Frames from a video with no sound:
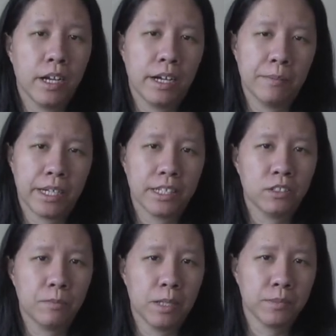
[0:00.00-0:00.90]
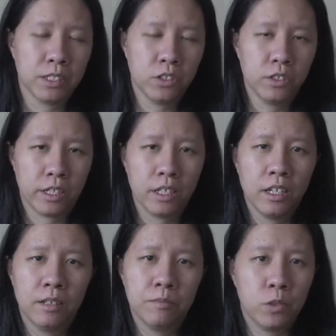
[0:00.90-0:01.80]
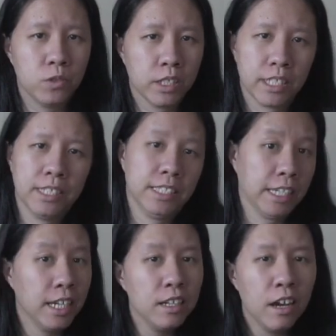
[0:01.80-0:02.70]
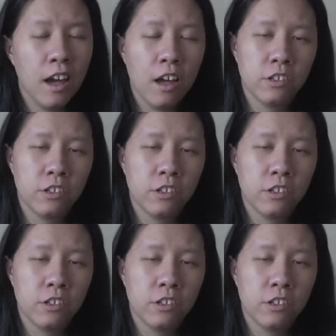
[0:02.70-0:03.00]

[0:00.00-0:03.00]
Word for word: Um, I guess her mom's into like music and singing,